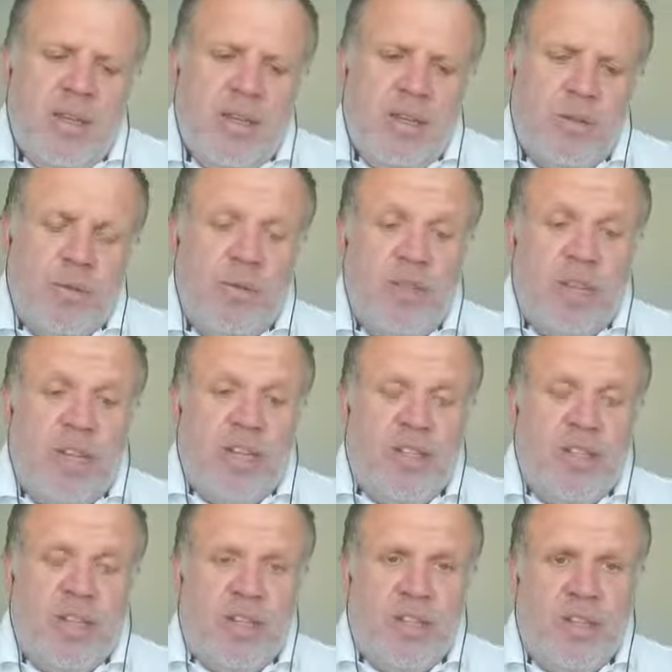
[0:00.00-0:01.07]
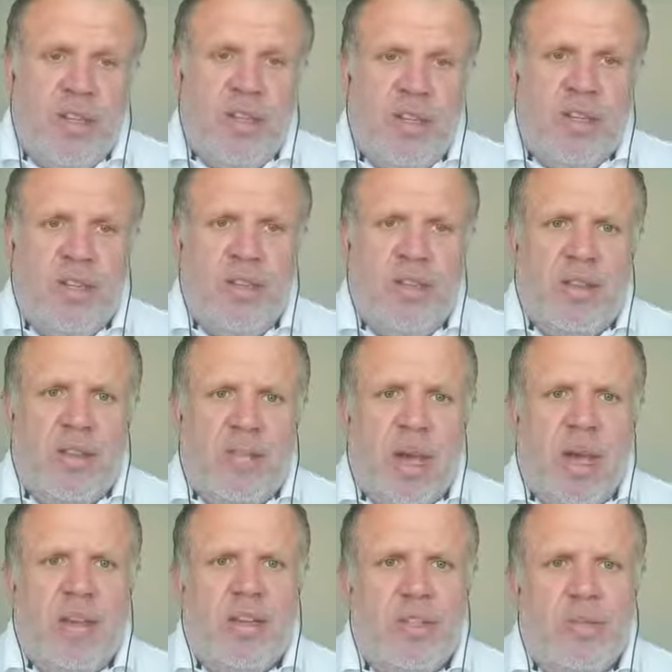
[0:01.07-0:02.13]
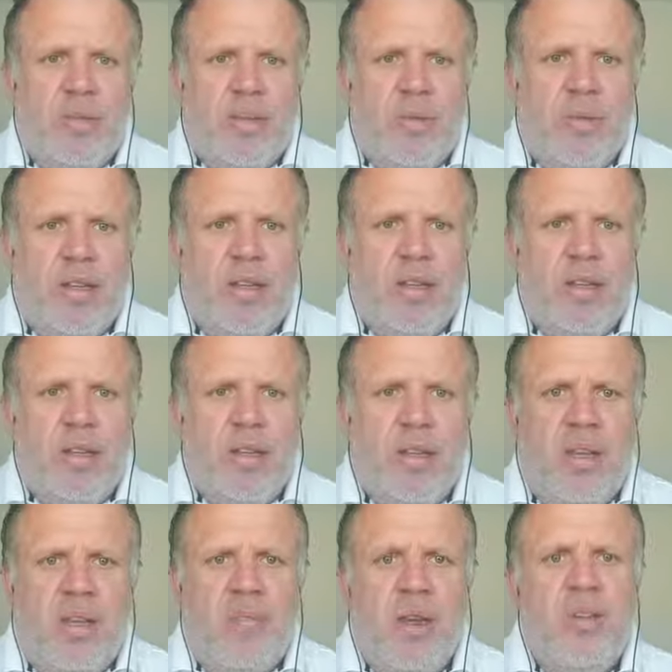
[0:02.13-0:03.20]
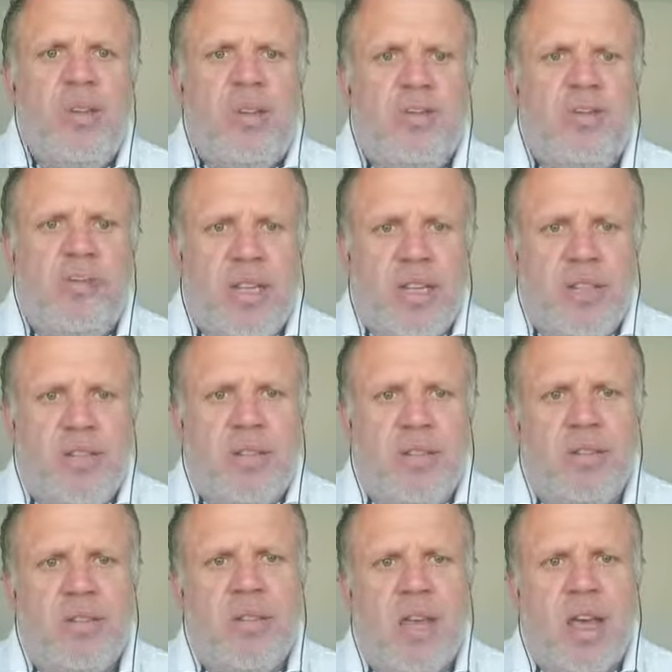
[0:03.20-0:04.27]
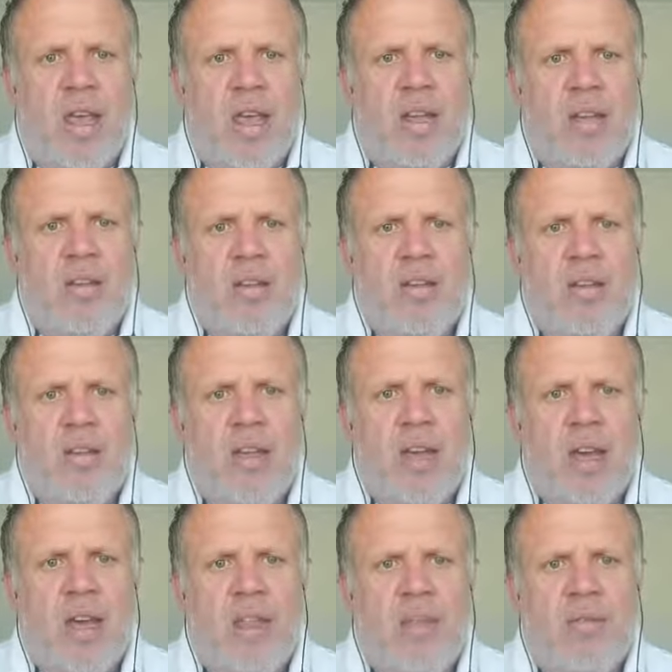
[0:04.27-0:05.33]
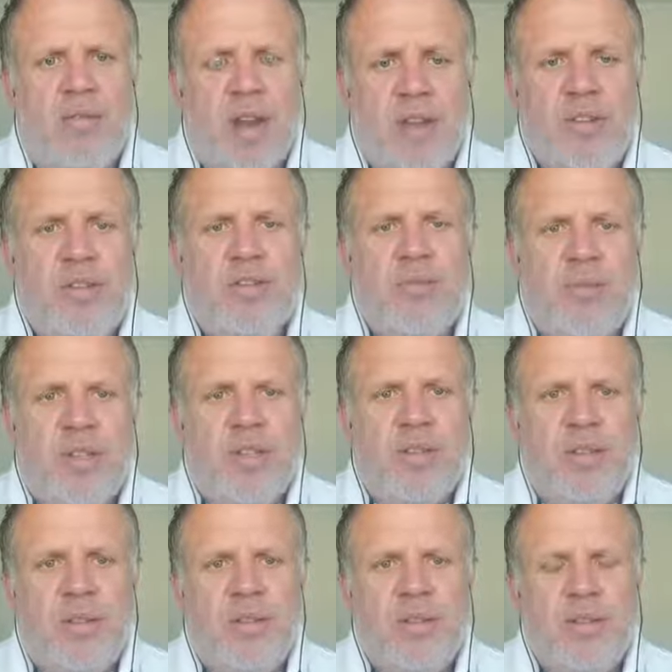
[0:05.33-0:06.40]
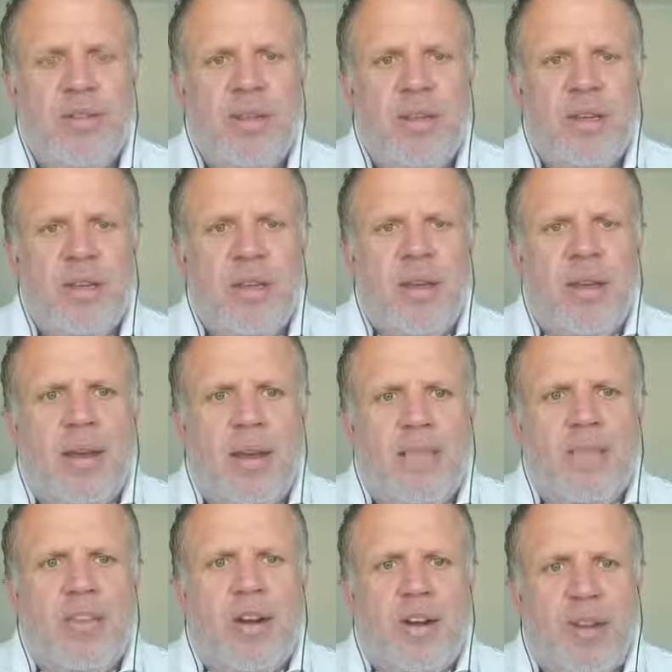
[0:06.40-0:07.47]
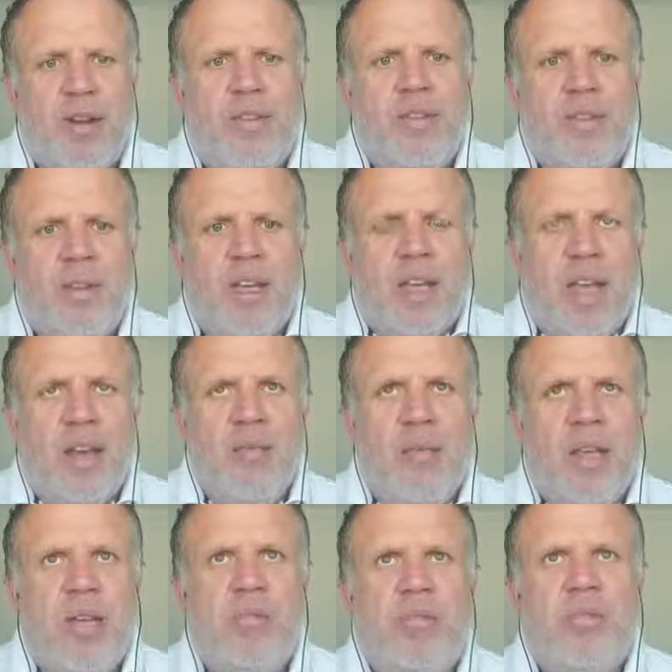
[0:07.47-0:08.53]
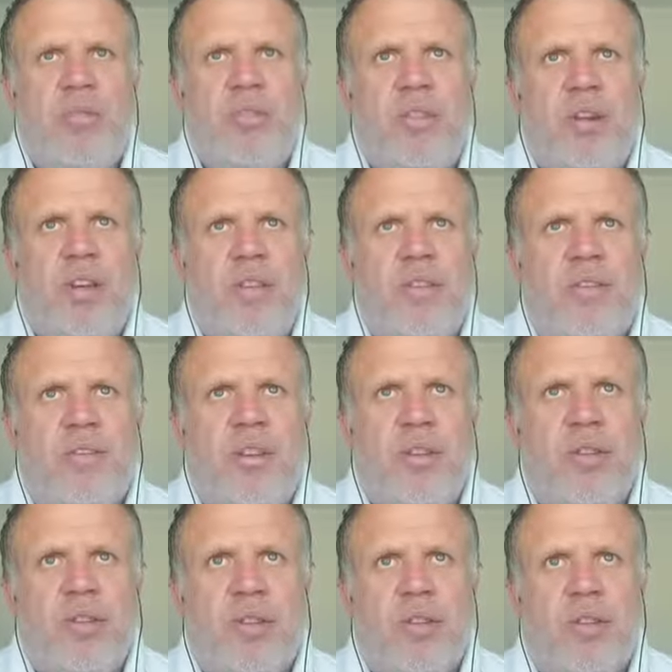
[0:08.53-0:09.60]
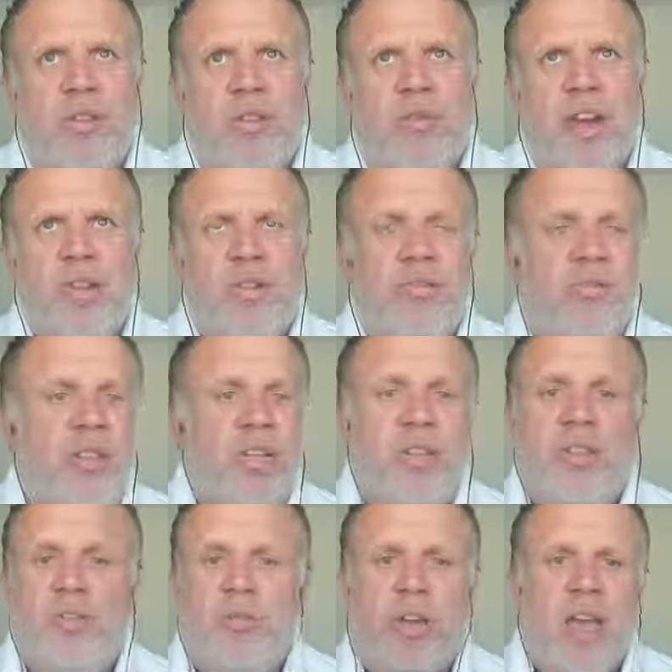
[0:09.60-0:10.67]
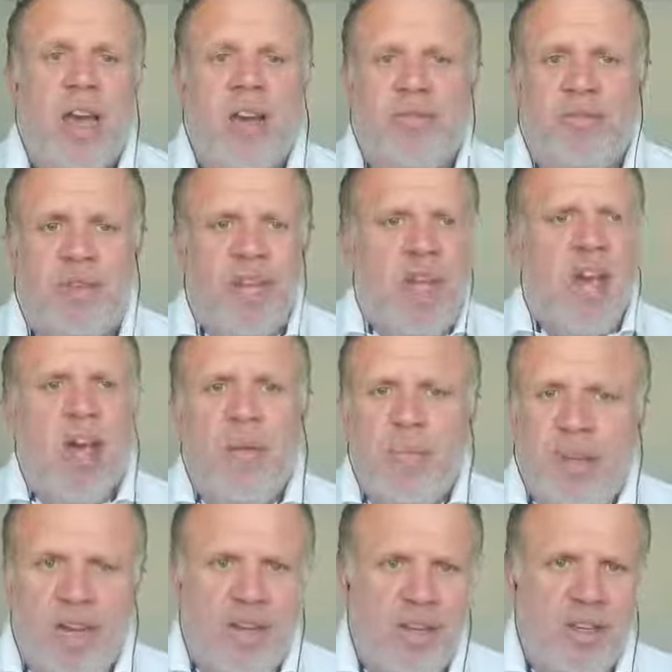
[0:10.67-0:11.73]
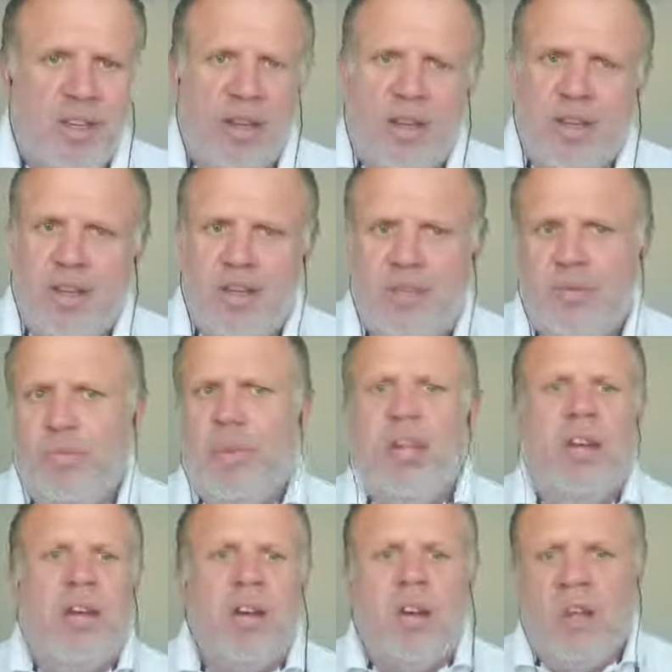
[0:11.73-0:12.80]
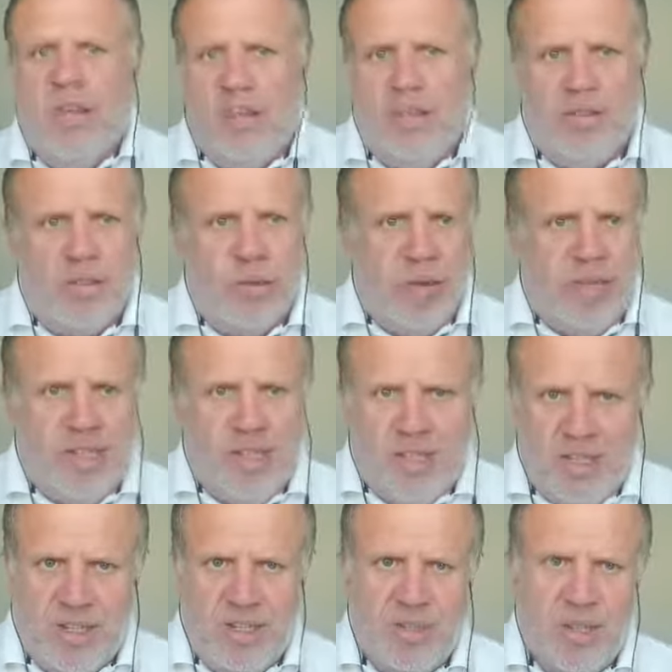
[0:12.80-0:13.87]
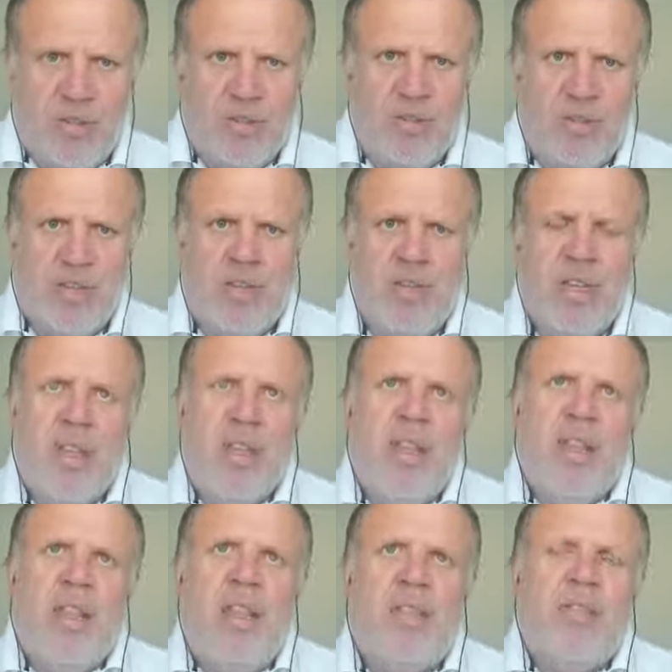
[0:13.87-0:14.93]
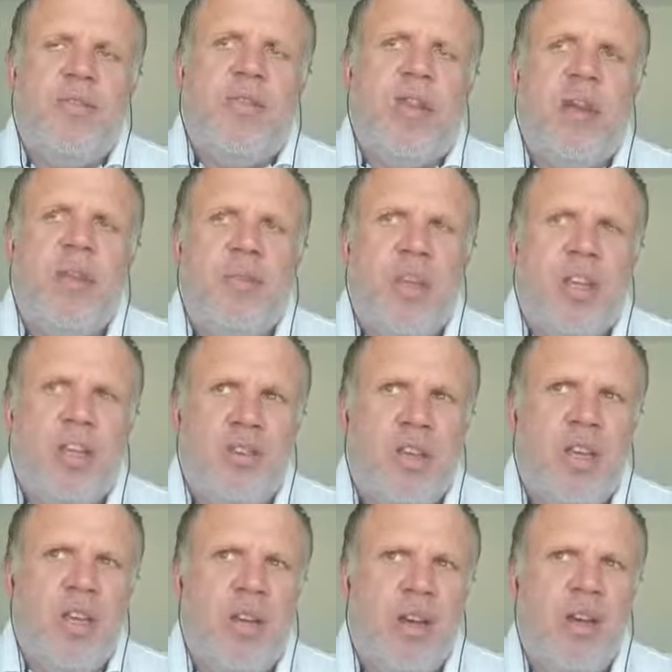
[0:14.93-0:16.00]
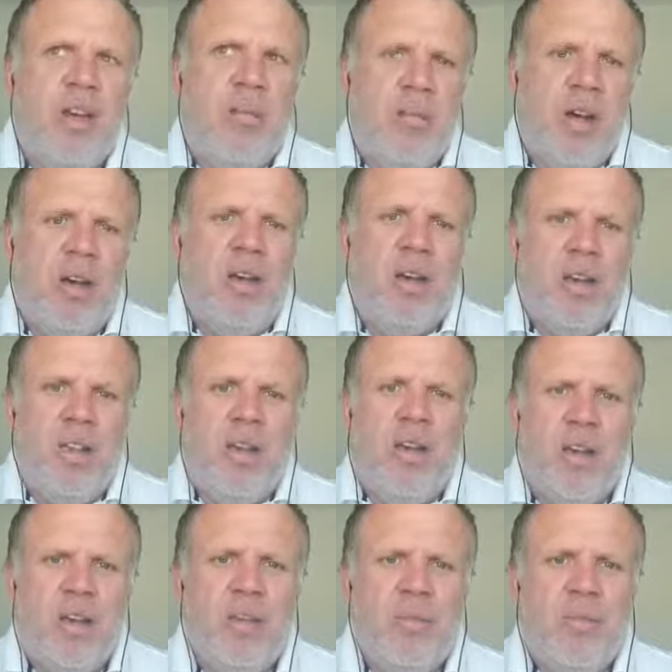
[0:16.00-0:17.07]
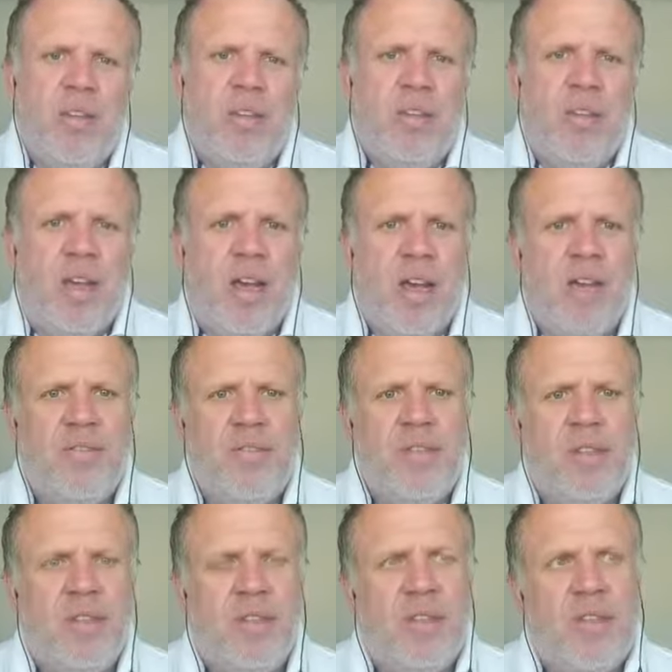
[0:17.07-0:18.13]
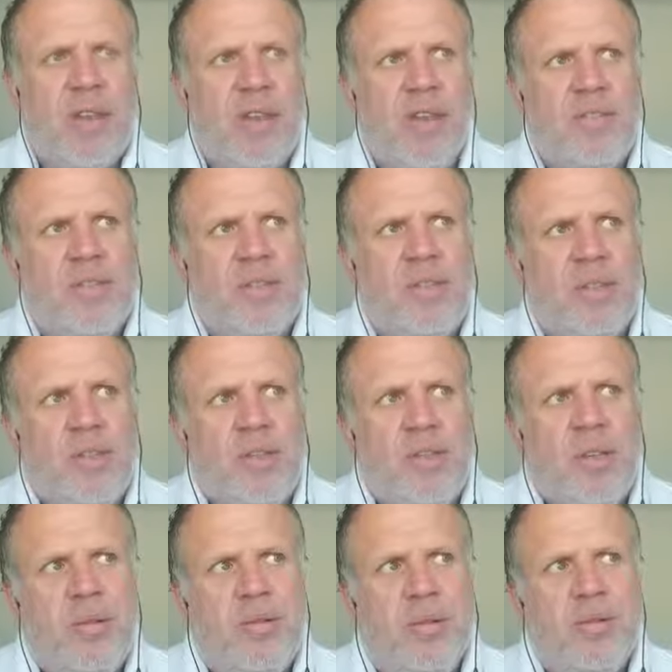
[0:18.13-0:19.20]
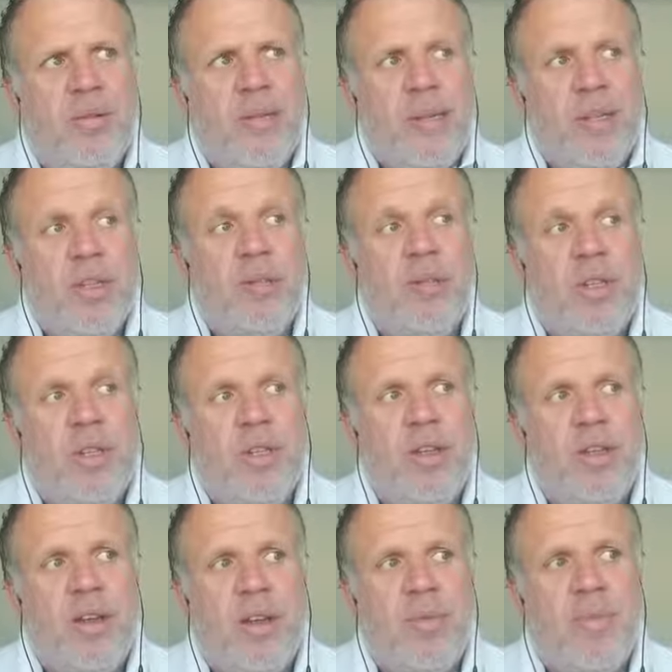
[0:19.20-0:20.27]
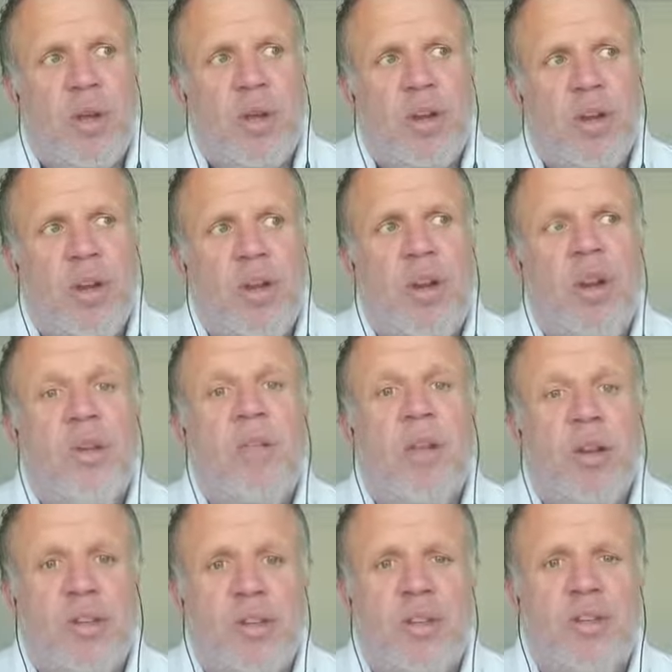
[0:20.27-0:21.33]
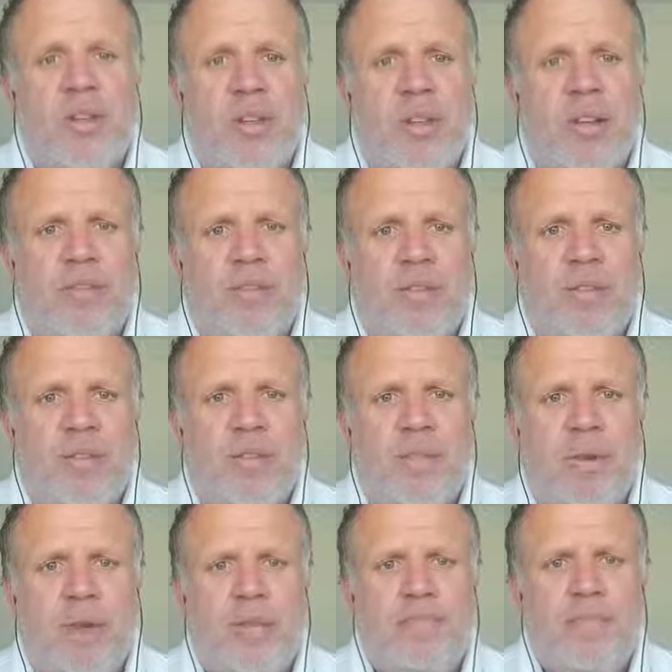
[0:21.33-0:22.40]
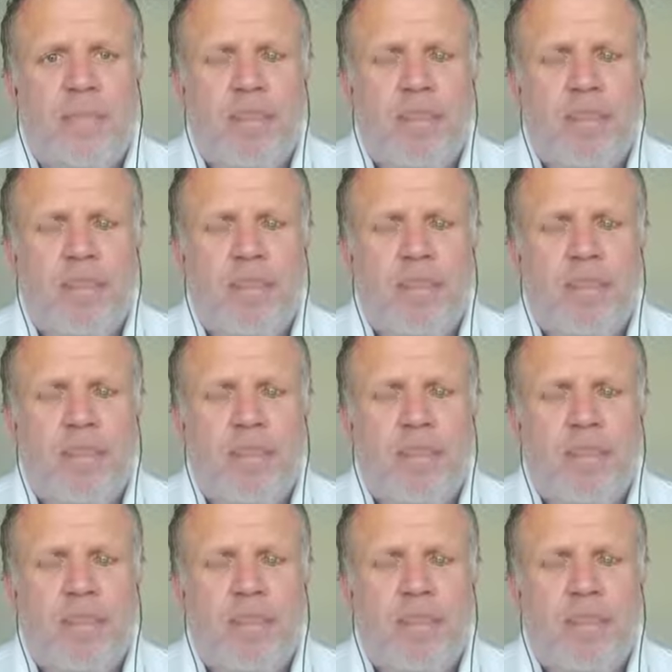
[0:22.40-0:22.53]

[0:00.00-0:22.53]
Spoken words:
You also need to consider the balance between the emotional reasons and the rational reasons. Very often, again, people try to focus on the rational reasons. We have 1 million clients. We are in 26 countries. That's fine, but that's only kind of part of the argument. You have to touch people on an emotional level as well.